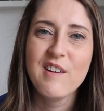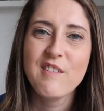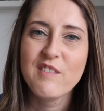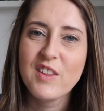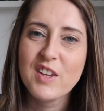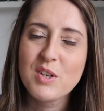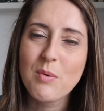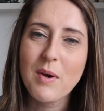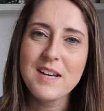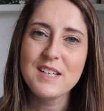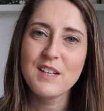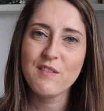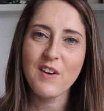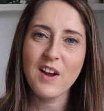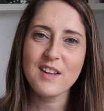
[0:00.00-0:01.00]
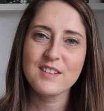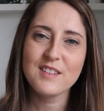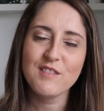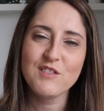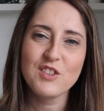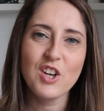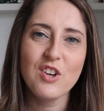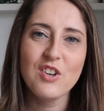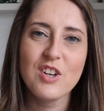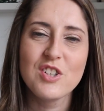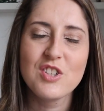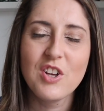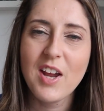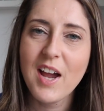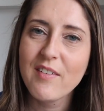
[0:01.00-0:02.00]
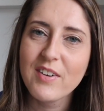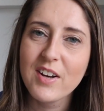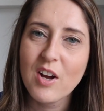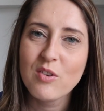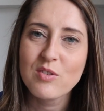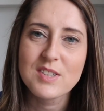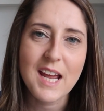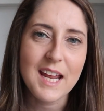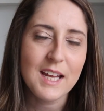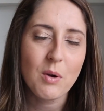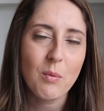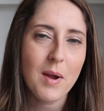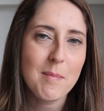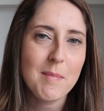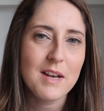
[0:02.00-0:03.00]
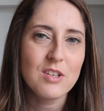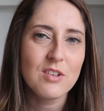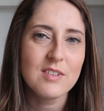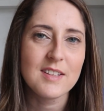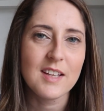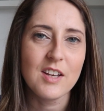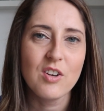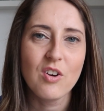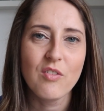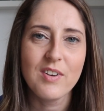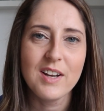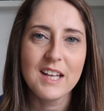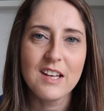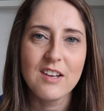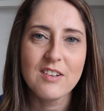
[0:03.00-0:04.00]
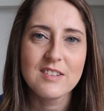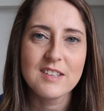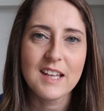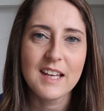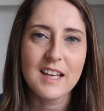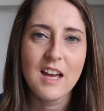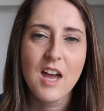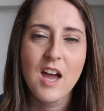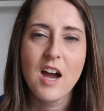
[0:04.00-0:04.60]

For the 21st of June, do you have any old takeaway menus that you're not really using?